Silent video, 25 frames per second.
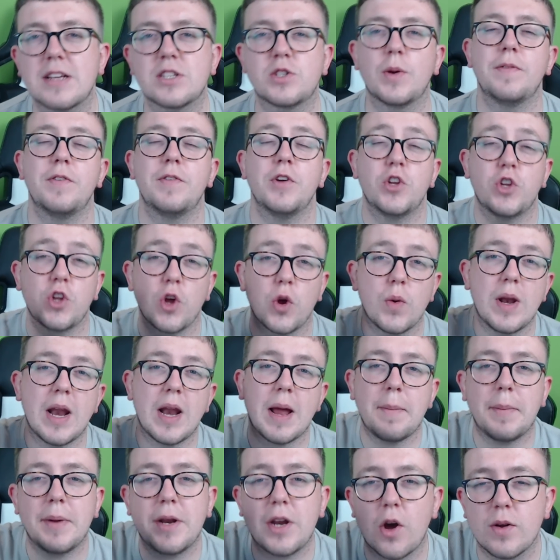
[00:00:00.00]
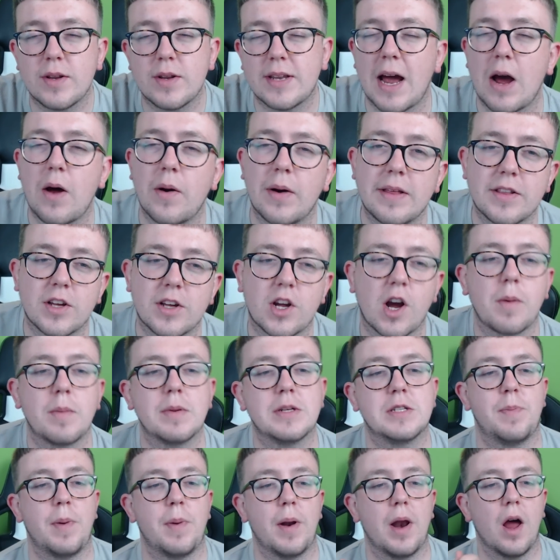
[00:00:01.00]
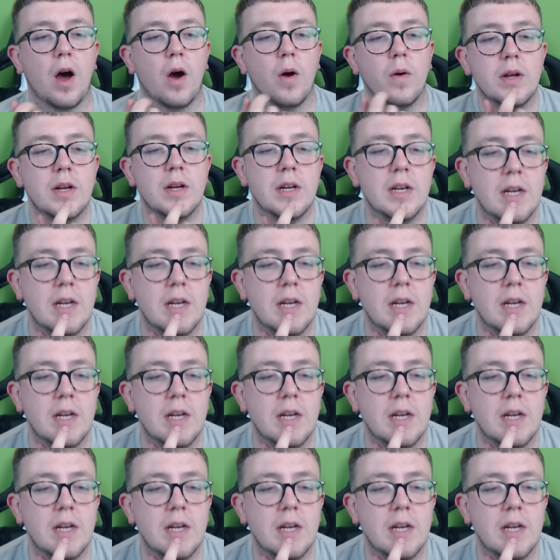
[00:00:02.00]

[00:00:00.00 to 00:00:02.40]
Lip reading: So if you do, let me know down in the comments below.